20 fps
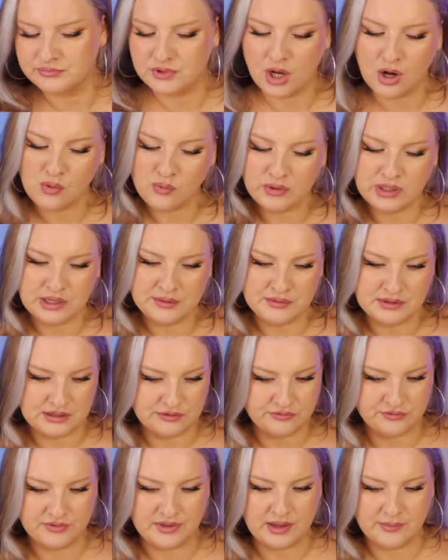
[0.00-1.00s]
Not one I would get
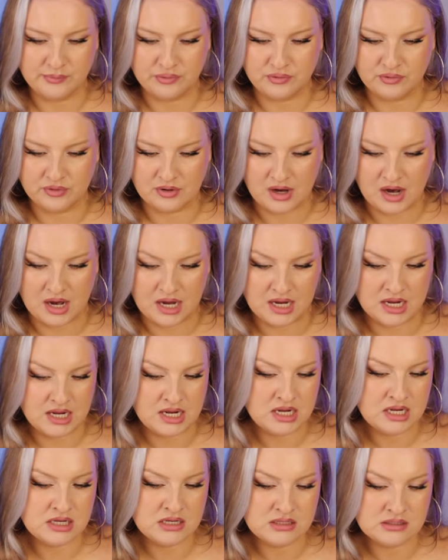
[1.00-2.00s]
for that
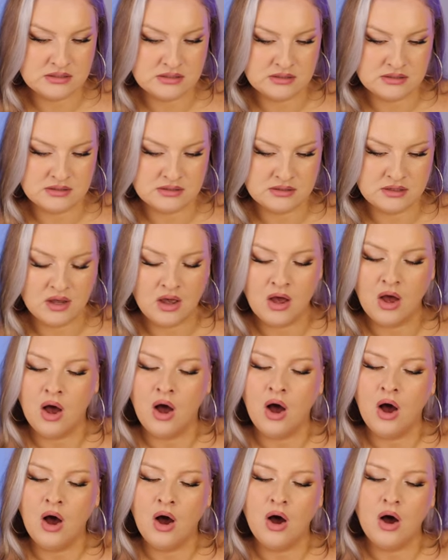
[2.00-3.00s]
price.
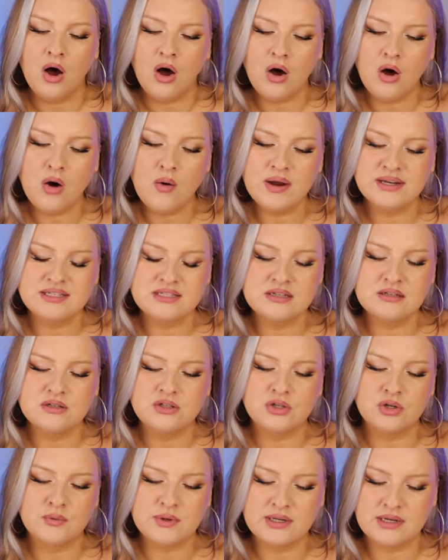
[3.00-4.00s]
Oh, I did,
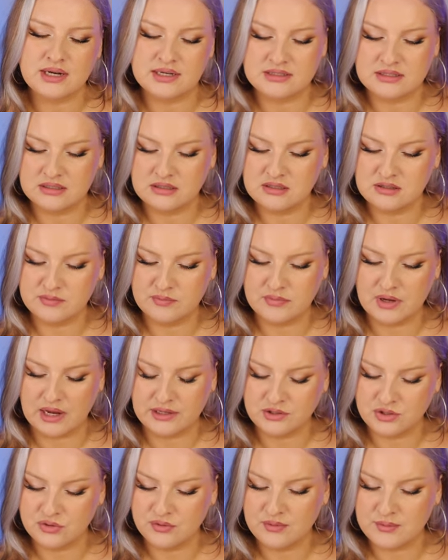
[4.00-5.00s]
you know what? I
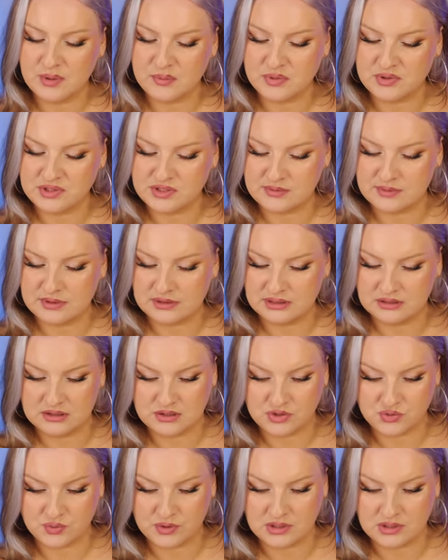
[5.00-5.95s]
do remember smelling this